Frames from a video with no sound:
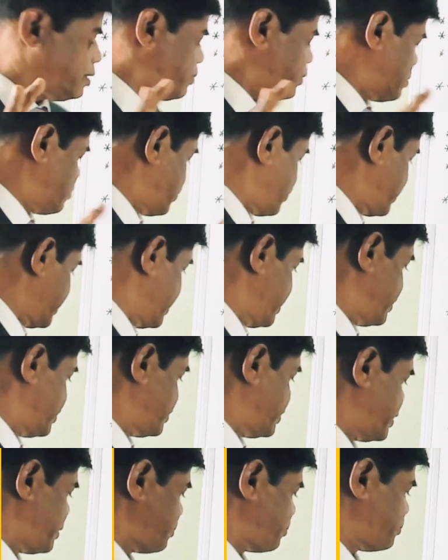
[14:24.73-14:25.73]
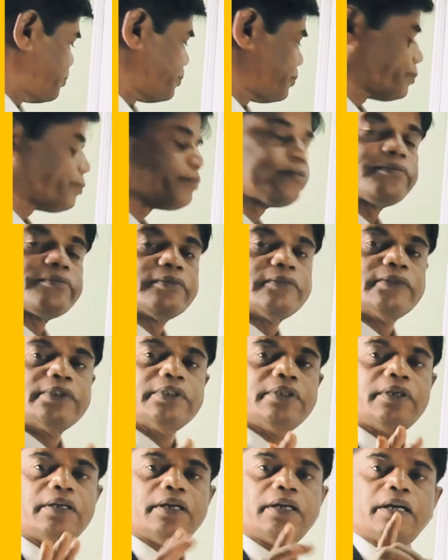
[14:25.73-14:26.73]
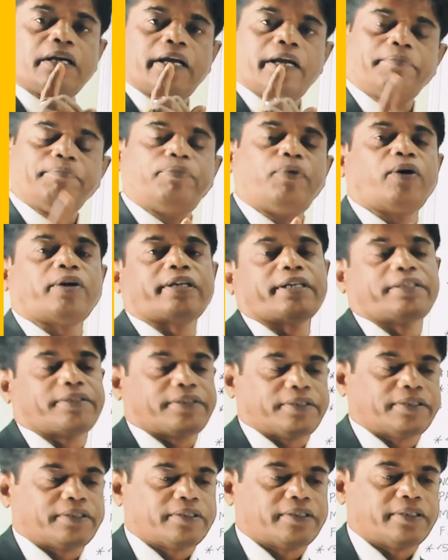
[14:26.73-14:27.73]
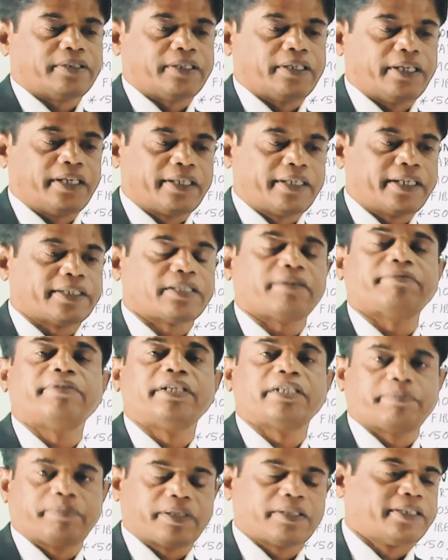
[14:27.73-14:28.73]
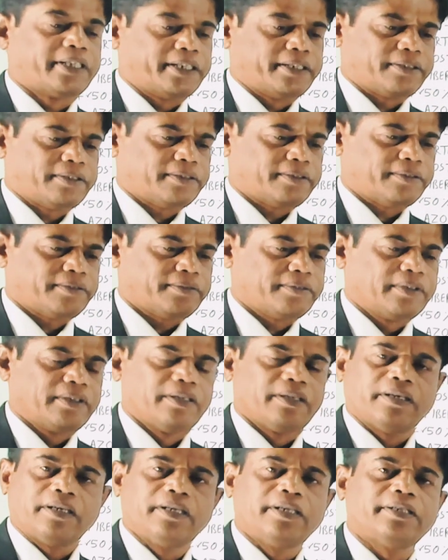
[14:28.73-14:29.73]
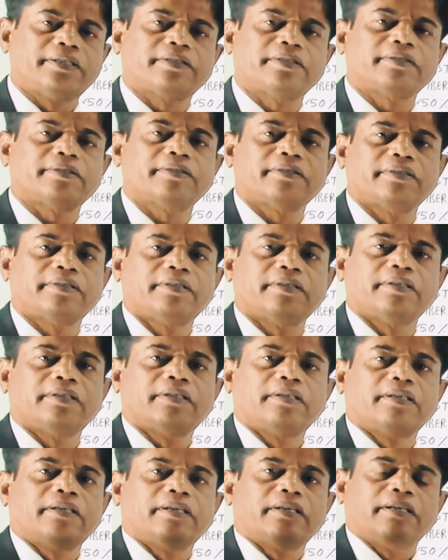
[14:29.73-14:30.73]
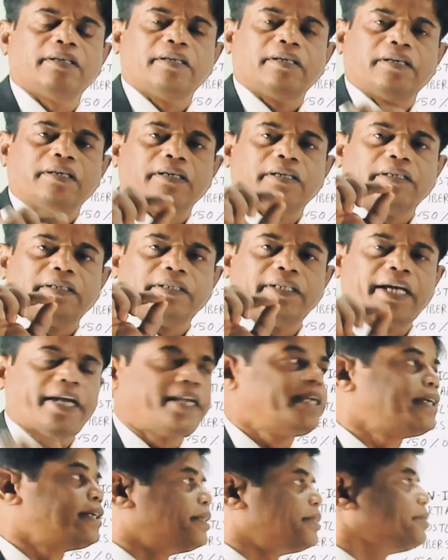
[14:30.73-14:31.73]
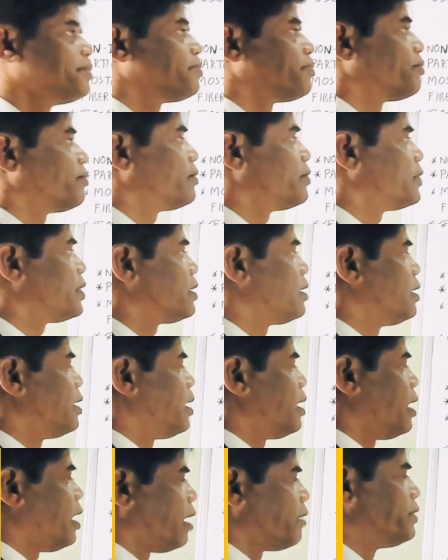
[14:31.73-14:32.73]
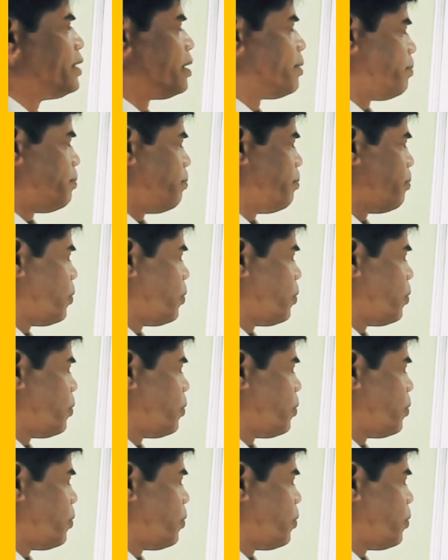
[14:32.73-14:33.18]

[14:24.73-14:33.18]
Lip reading: One more thing is there. Important in case of dispersed dyes is dyeing of the